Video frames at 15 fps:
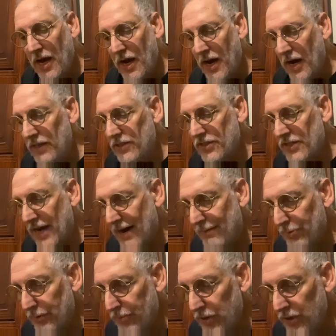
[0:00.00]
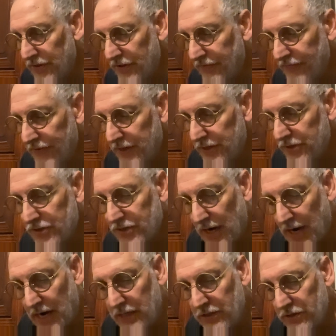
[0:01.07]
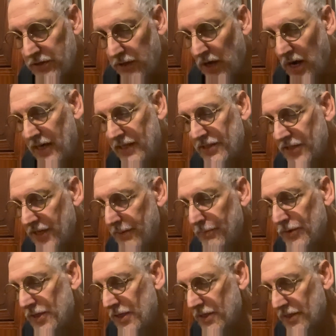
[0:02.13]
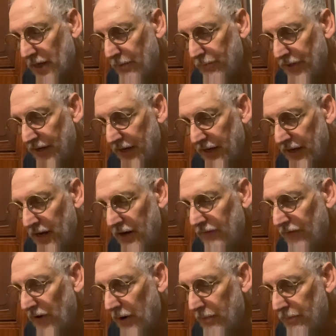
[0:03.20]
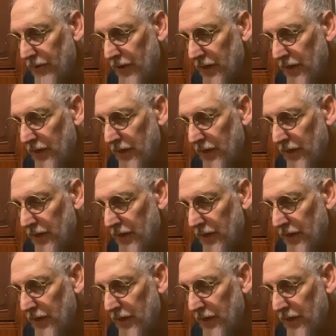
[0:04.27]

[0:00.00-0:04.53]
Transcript: Unstoppable the fierce onslaught seems something from